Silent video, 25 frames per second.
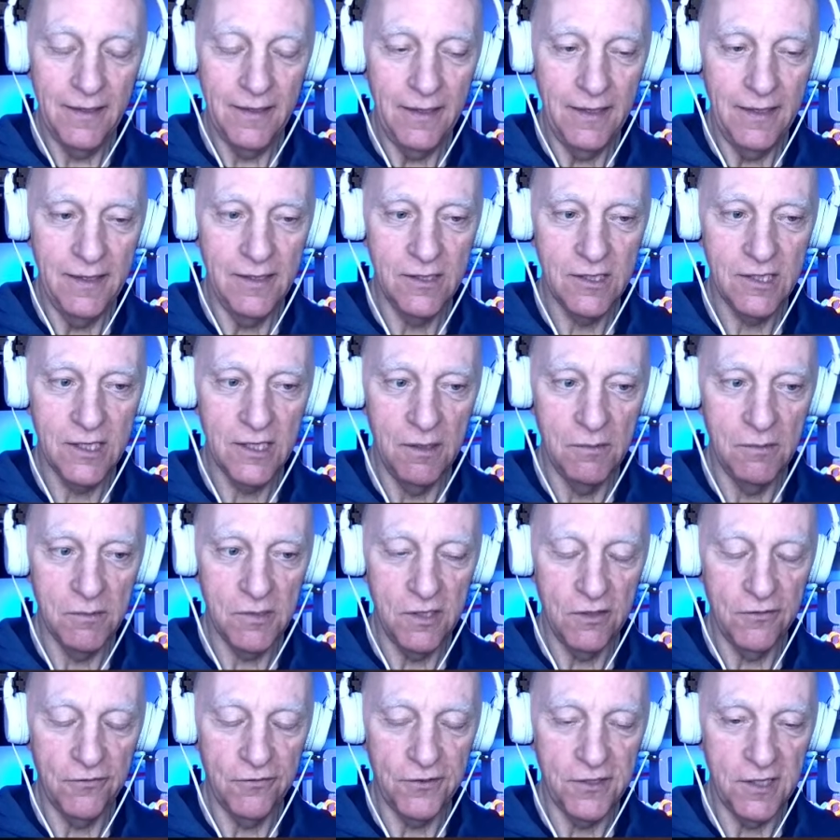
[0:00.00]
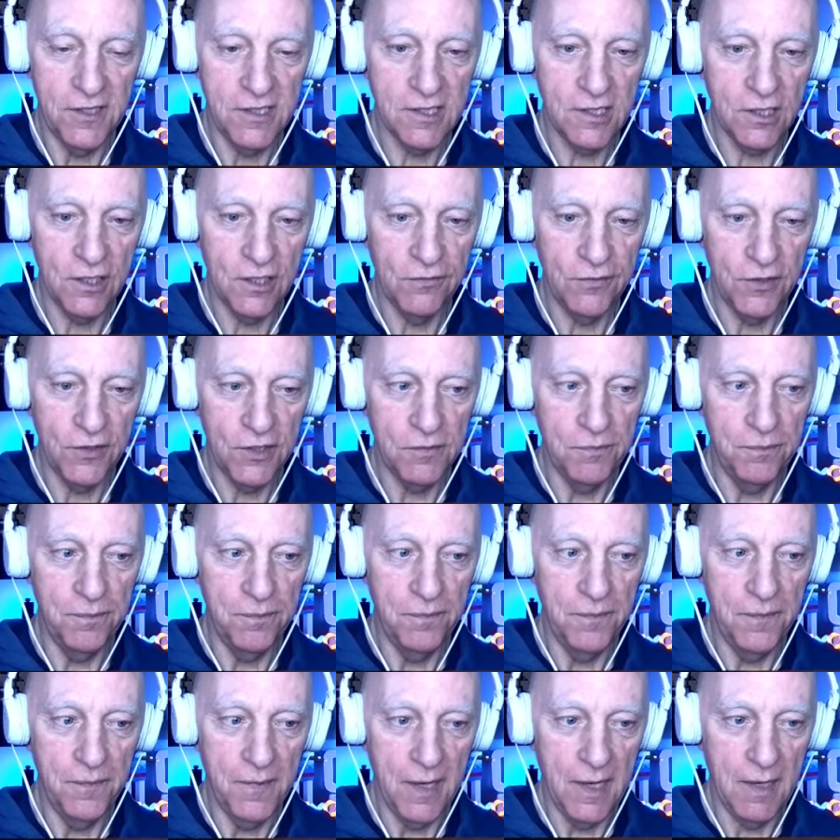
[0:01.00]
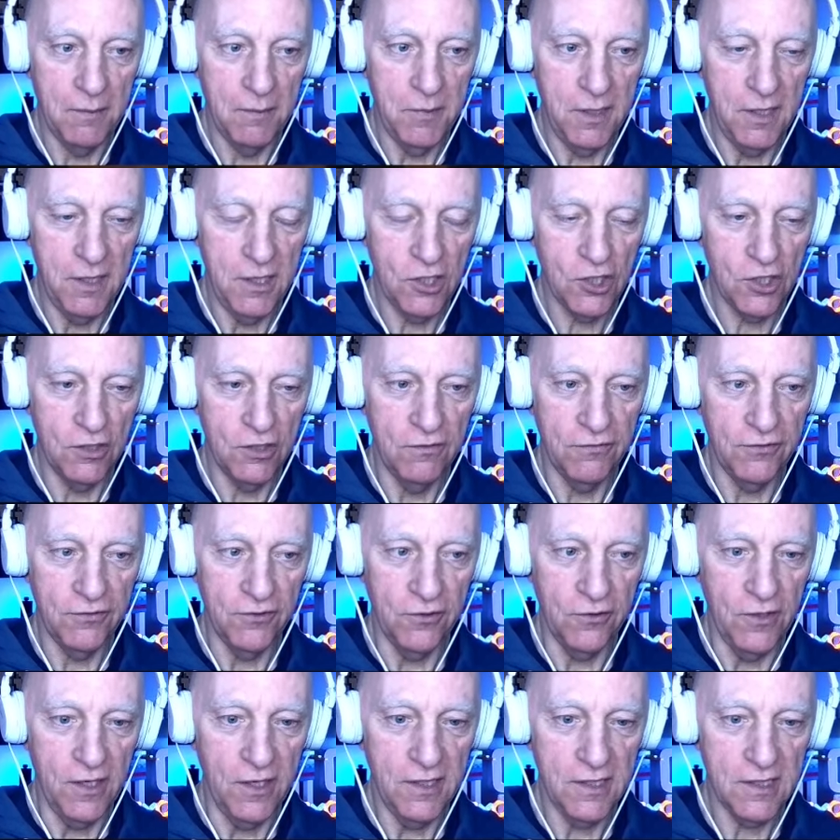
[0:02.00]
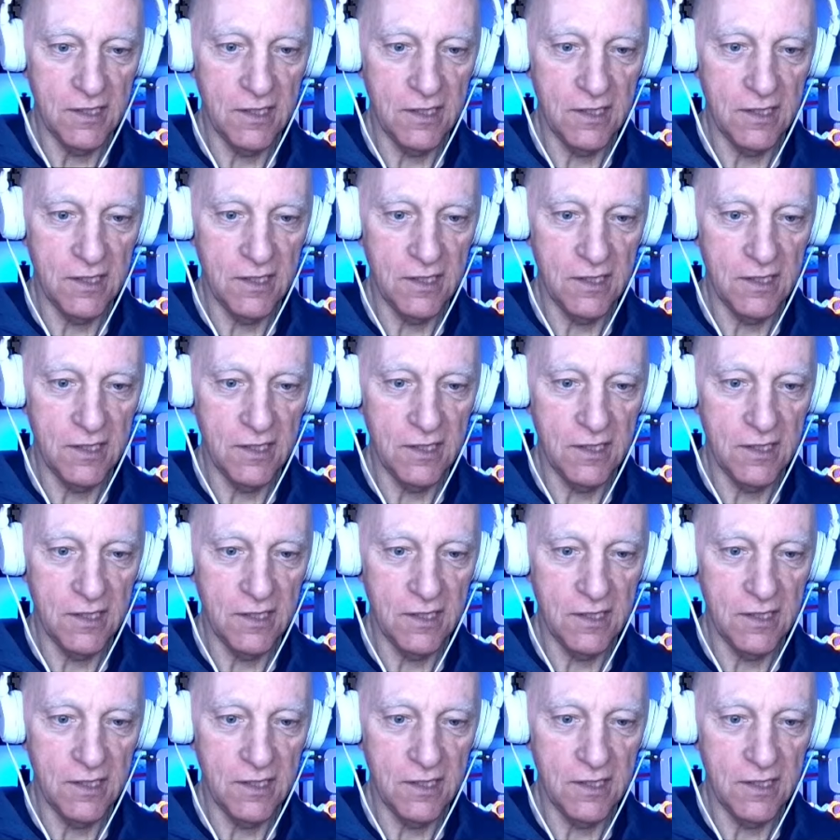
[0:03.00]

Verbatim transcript: in terms of discovered ammunition for it